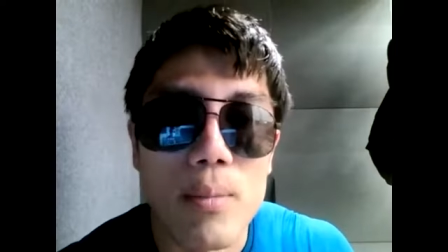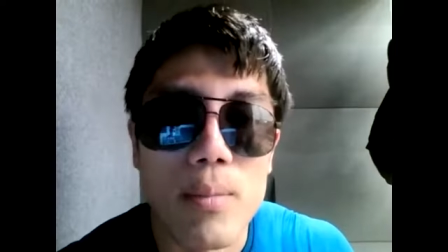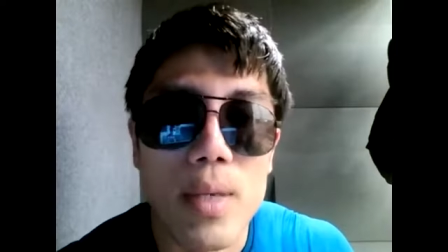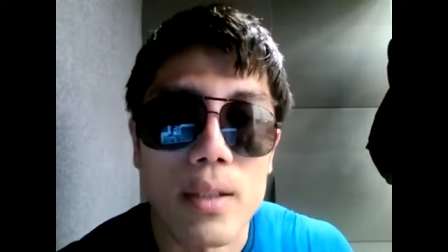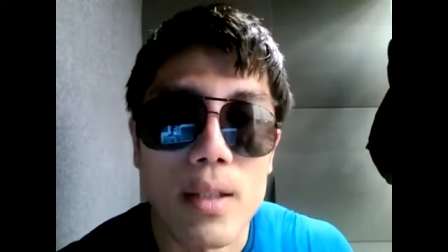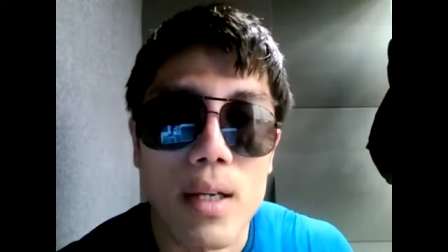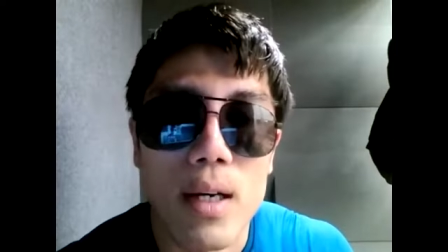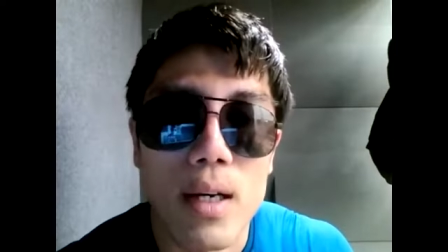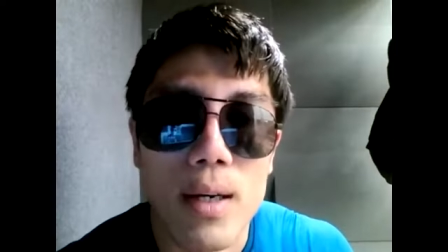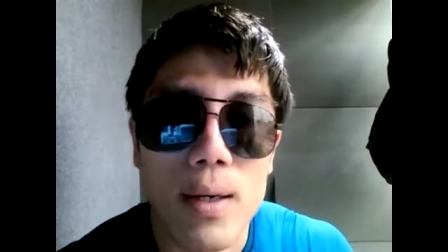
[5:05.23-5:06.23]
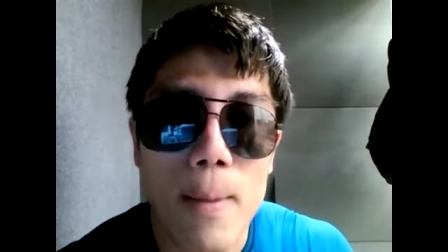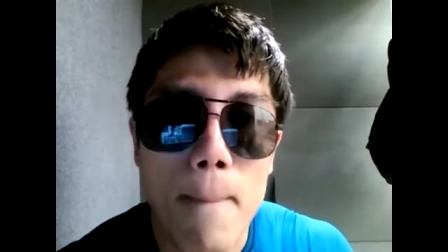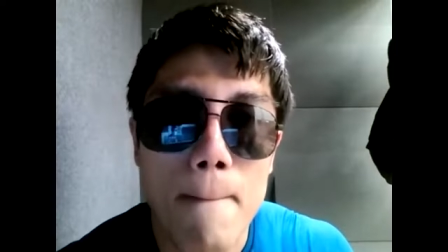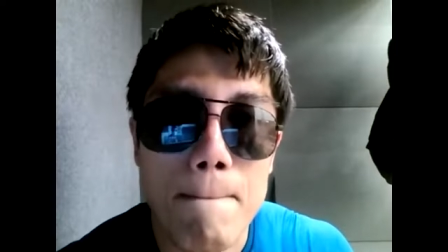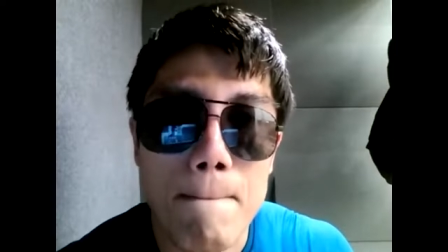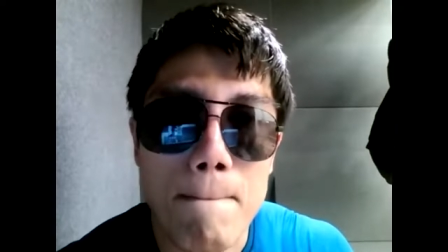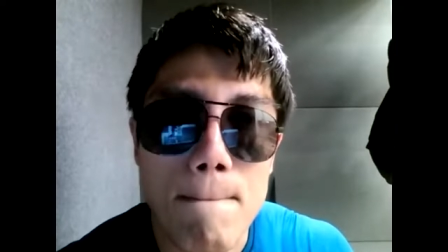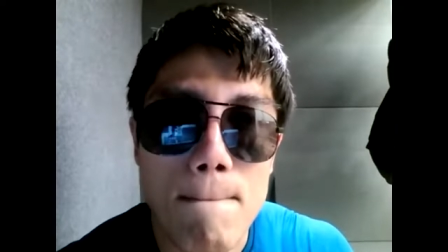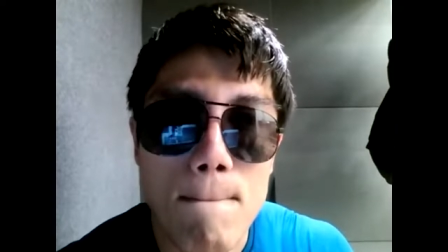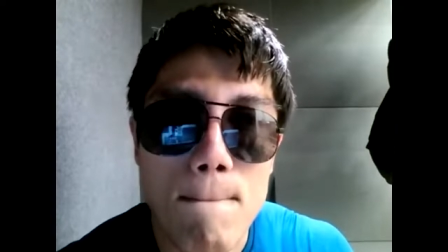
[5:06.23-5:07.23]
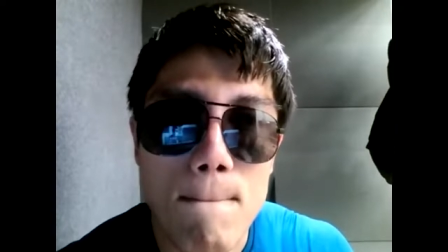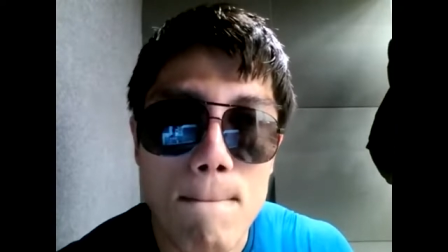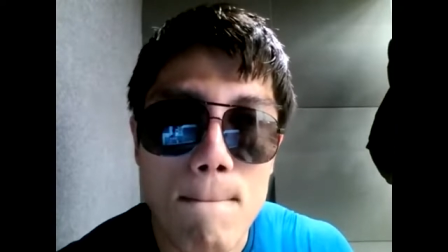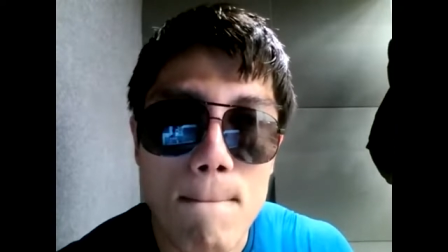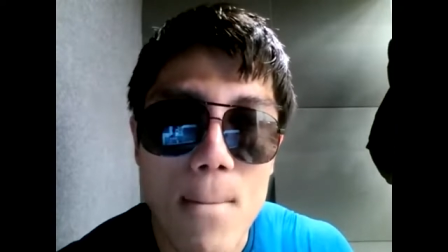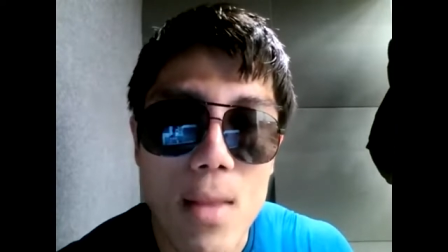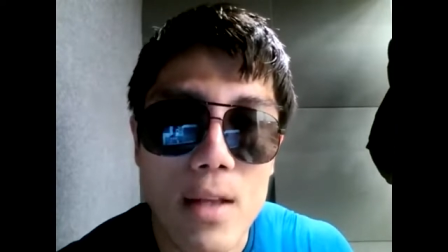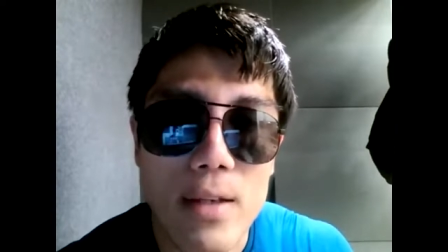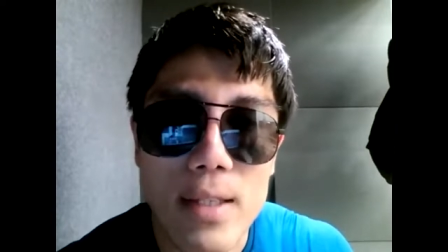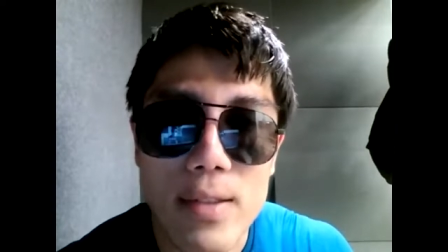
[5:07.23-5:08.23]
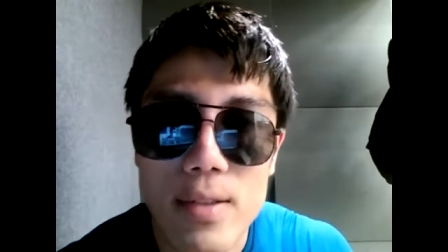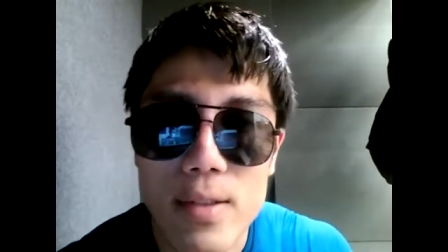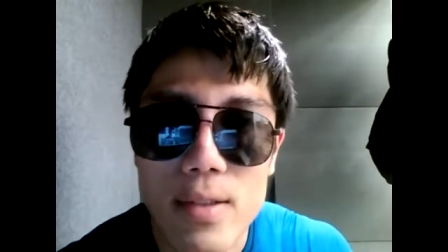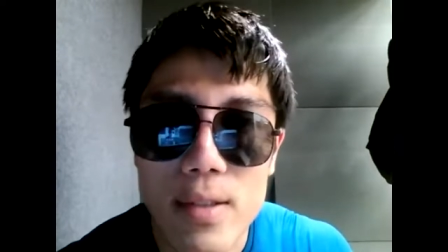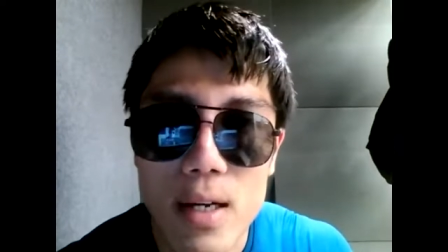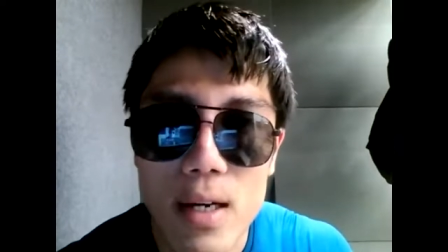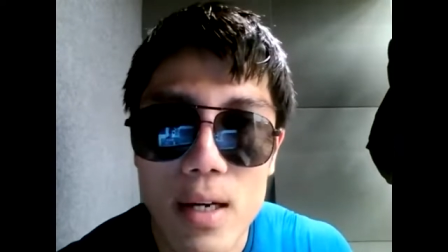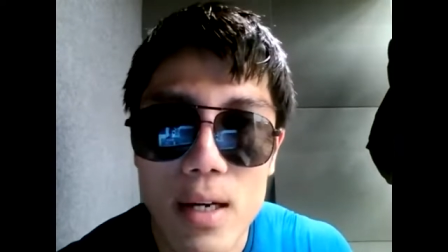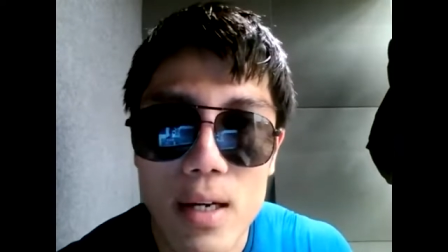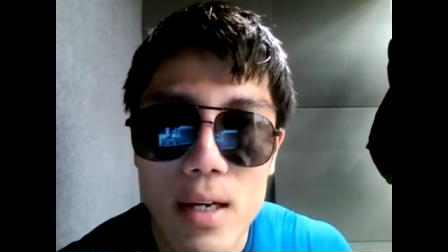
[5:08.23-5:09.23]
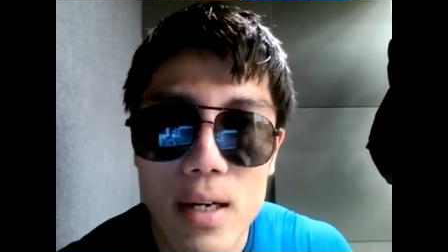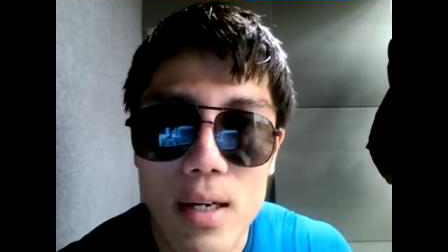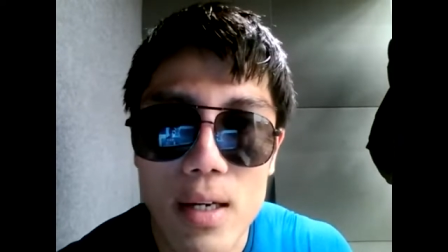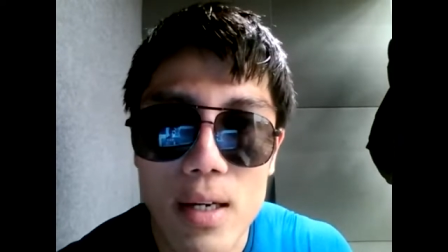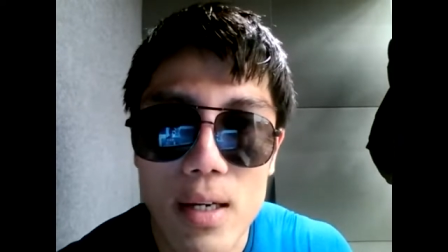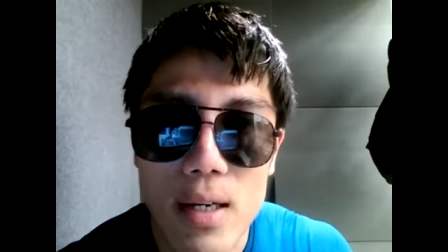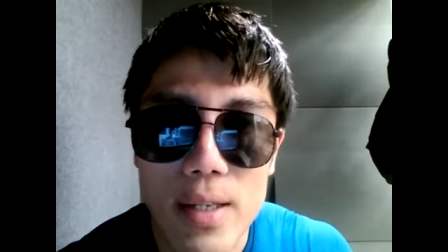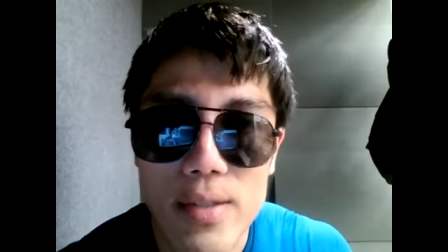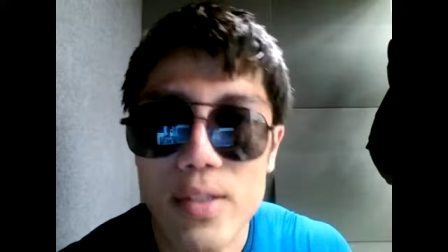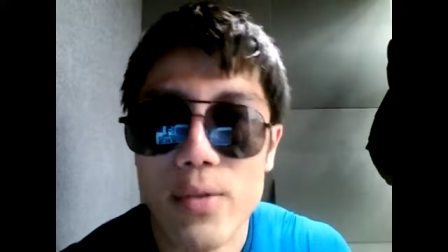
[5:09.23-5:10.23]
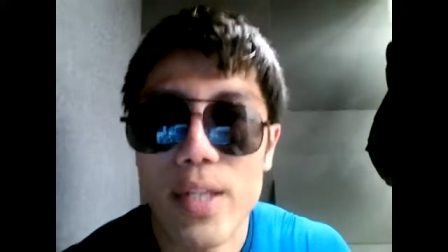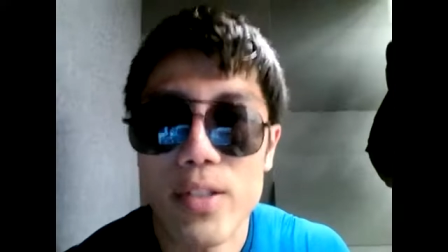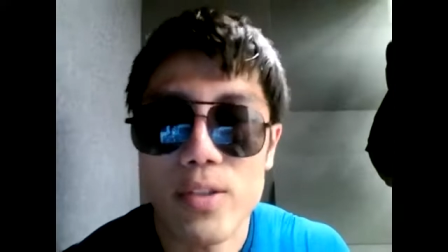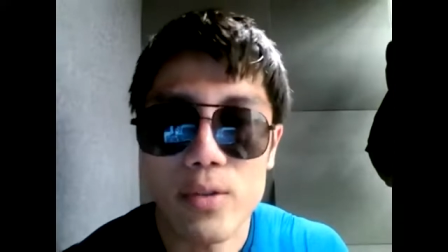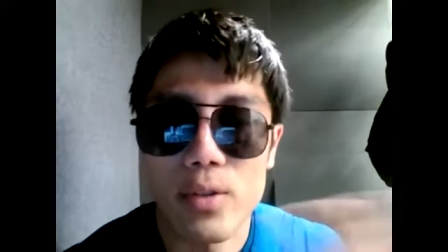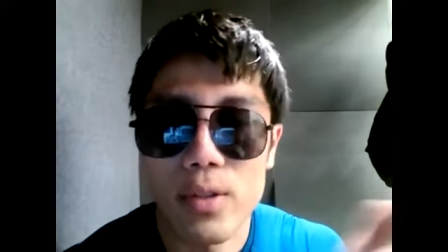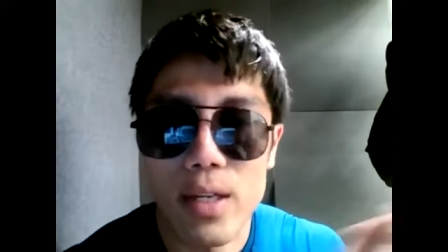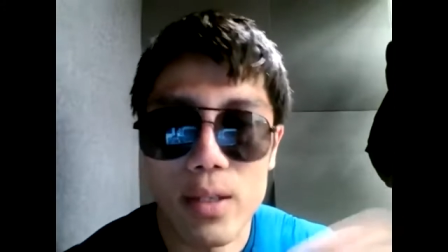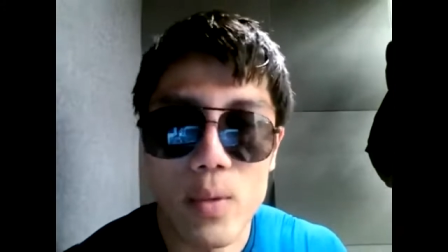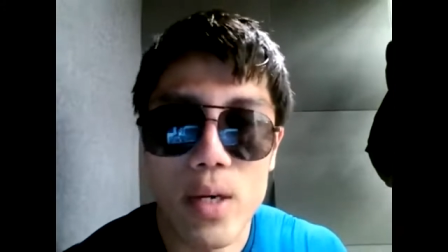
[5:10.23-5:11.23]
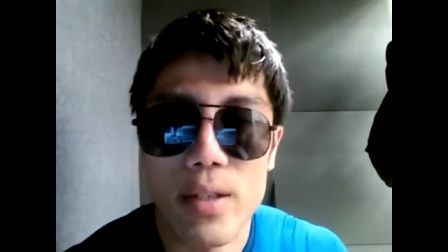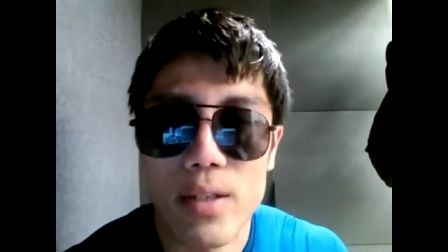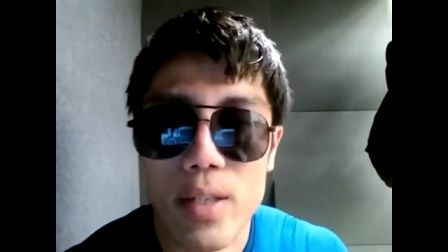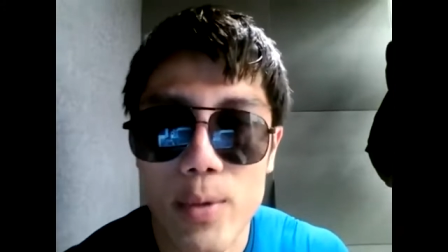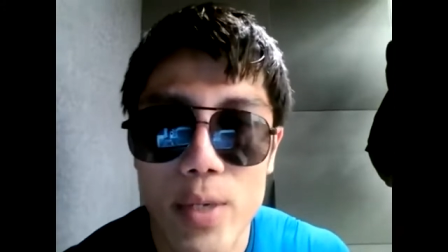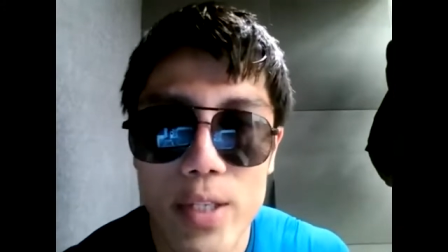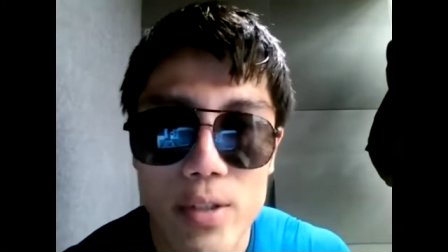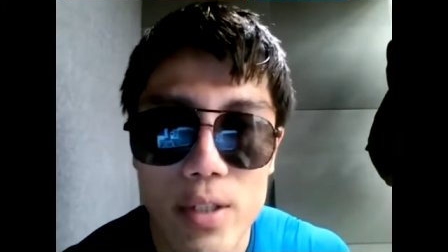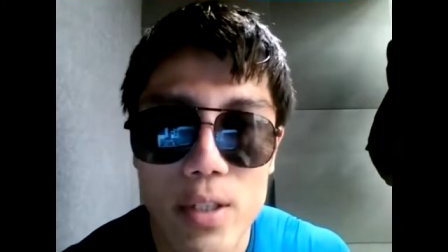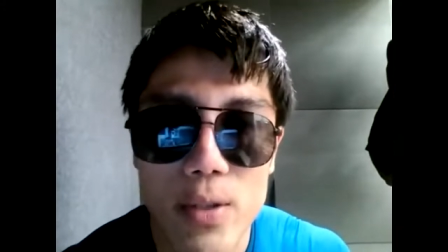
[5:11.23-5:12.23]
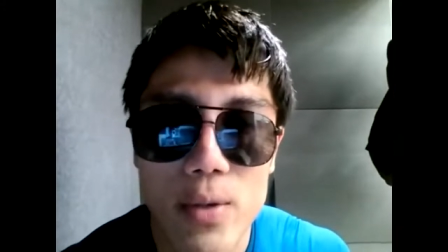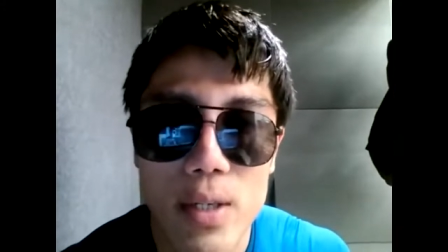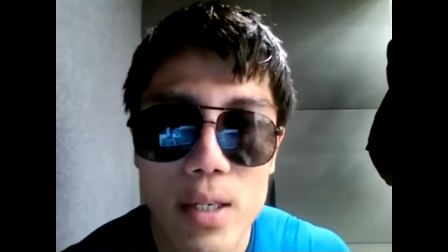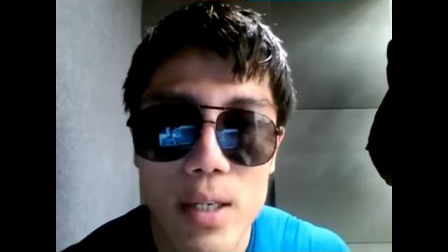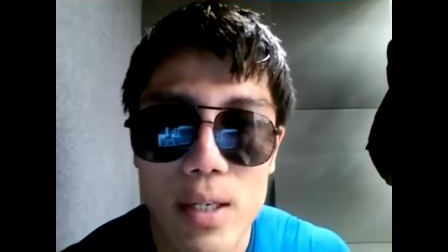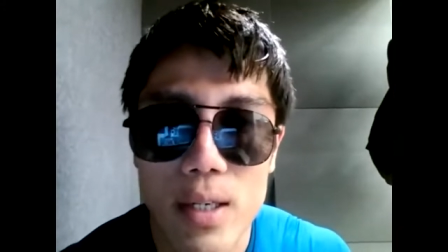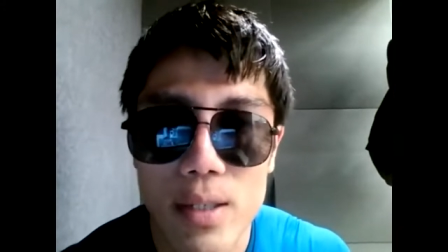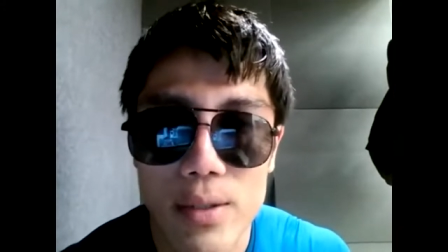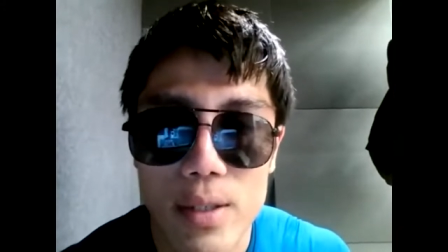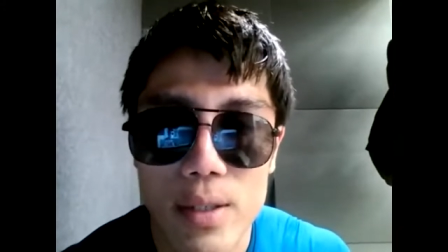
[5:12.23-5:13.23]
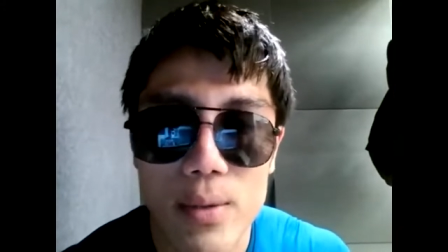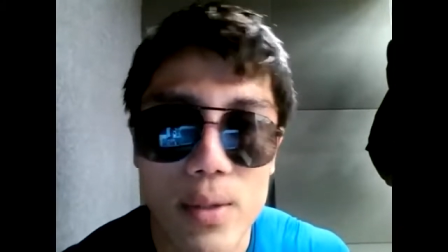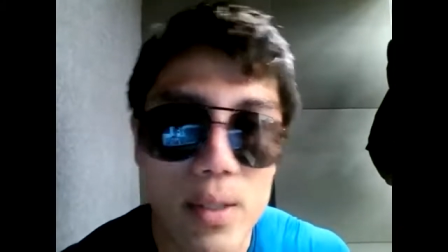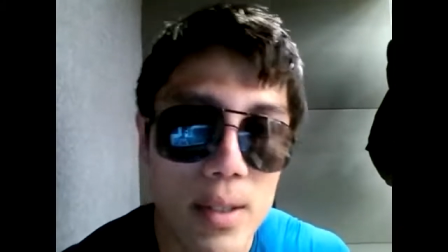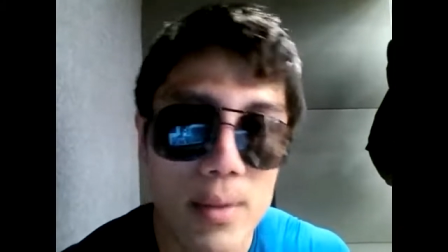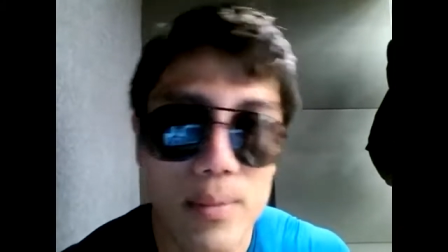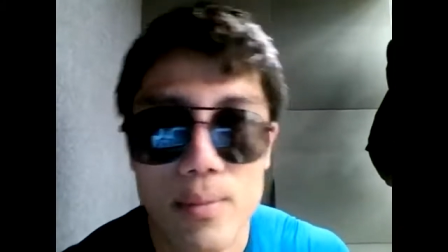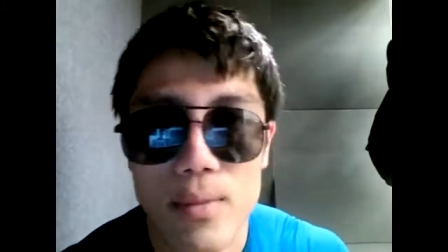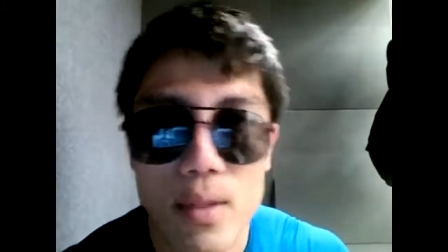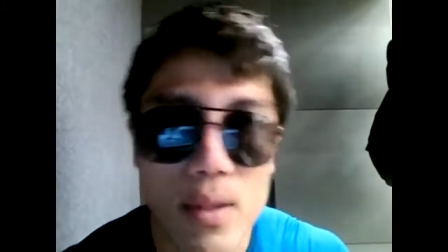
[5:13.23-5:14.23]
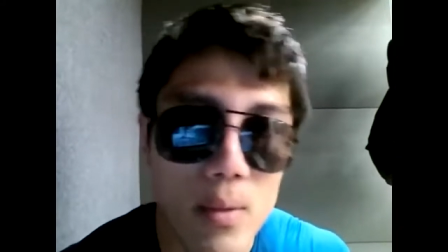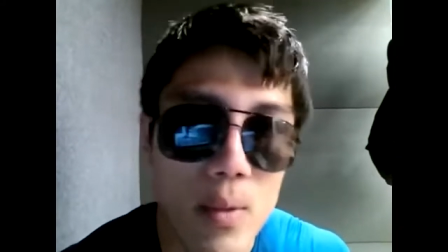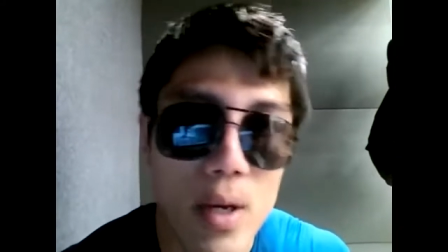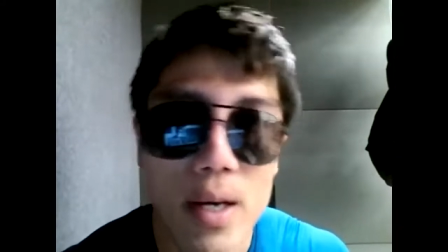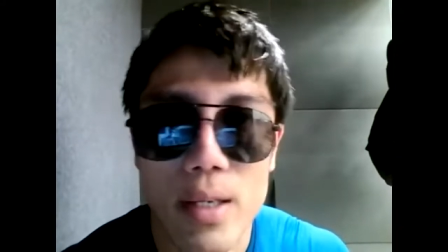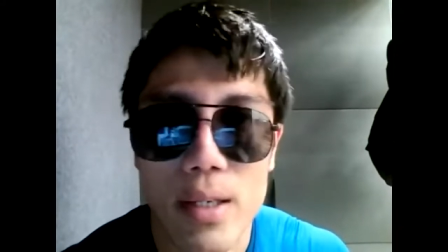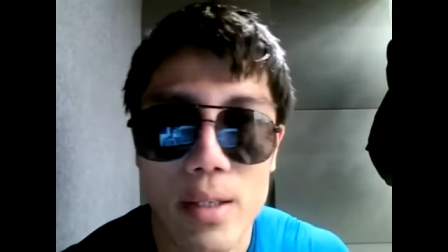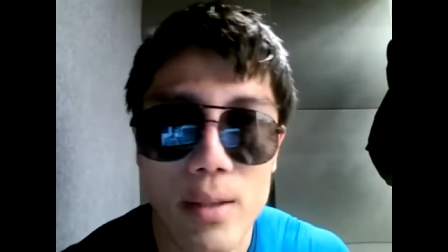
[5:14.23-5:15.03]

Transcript: But um, this uh, is in relation to like why the WHO, uh, you know, um, why